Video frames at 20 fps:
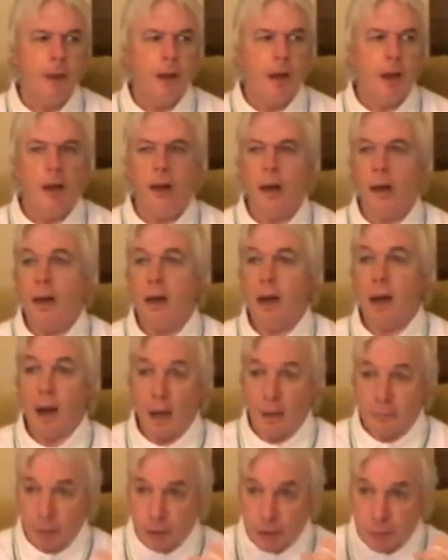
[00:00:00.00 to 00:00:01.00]
And
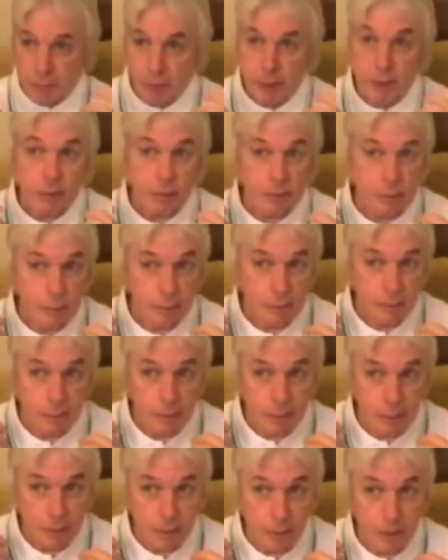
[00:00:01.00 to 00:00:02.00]
I've just been
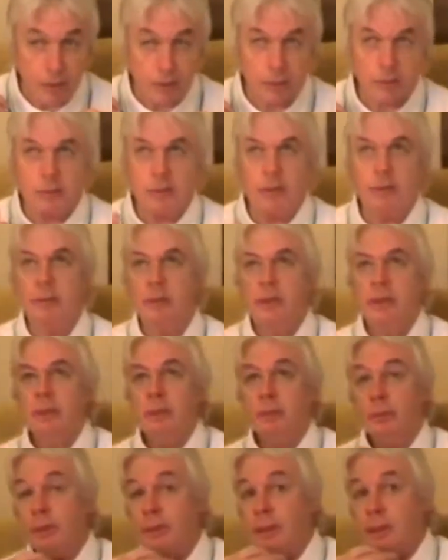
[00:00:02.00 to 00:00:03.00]
not,
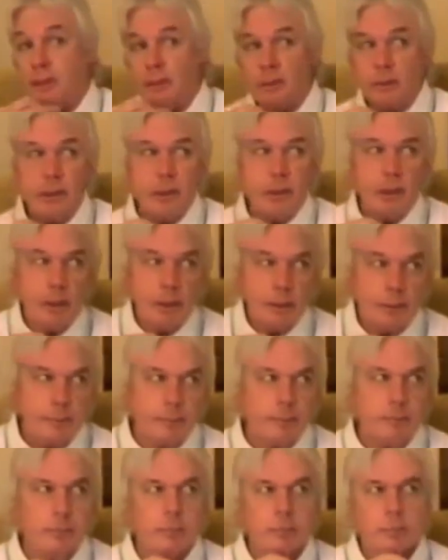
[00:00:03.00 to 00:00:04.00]
well, you
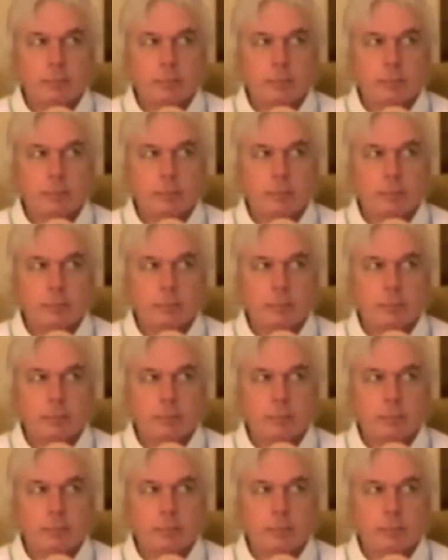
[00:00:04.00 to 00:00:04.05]
know,